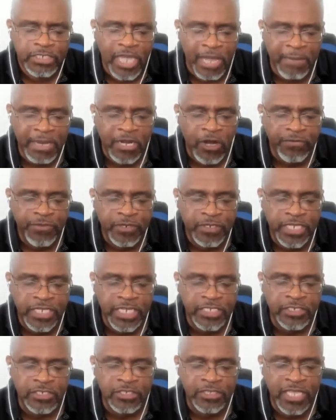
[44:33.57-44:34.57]
John MacArthur
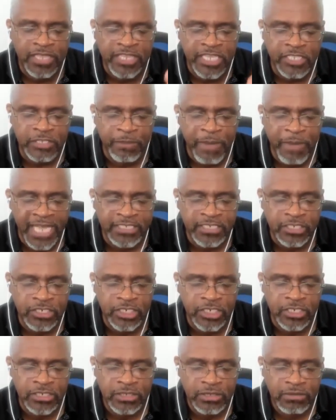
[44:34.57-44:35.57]
teaches that these
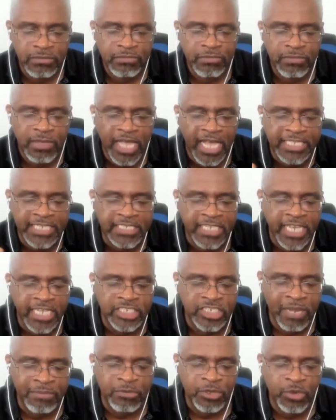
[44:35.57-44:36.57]
passages,
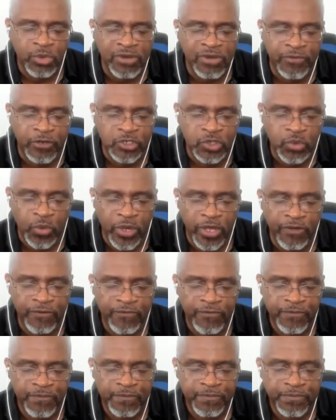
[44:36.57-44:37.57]
Isaiah chapter 3, verse
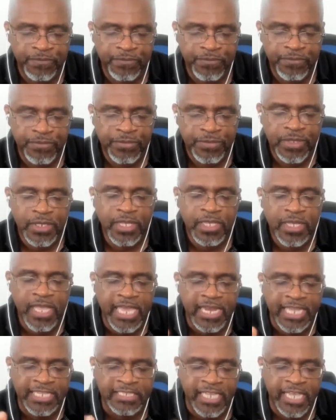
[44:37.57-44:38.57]
12
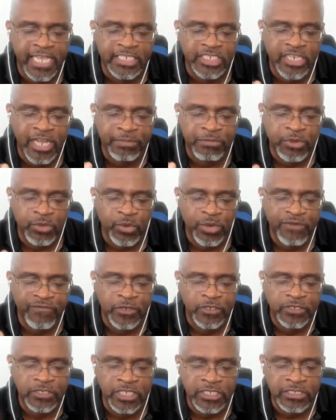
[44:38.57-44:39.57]
and Isaiah chapter 3,
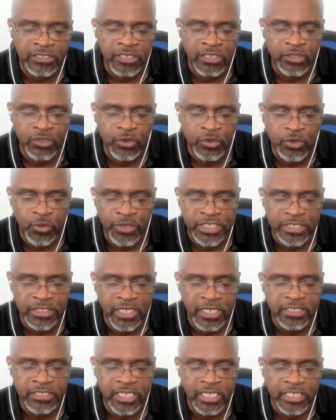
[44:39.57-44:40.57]
verse 16 through
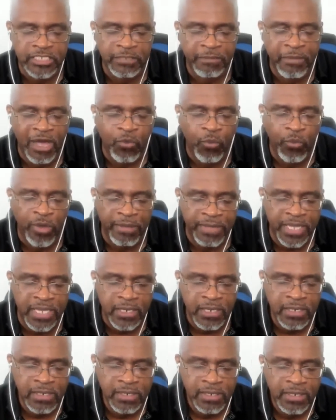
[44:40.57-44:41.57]
26, is about
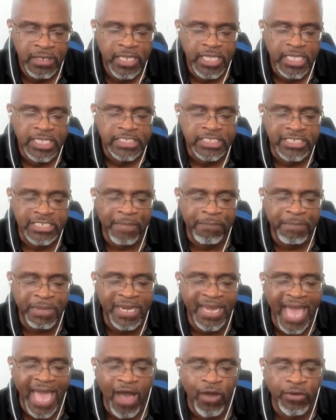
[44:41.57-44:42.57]
women
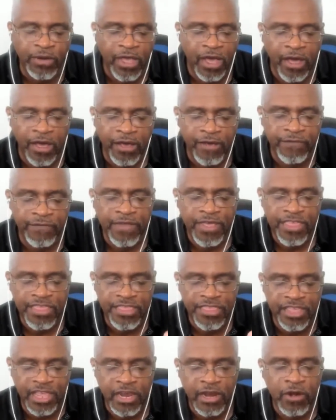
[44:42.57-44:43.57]
stepping out of
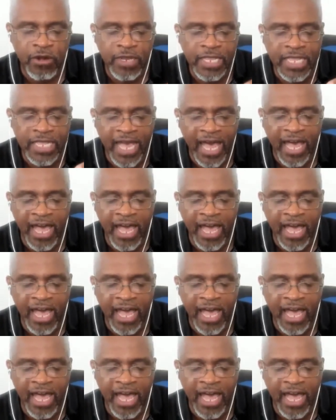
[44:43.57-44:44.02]
their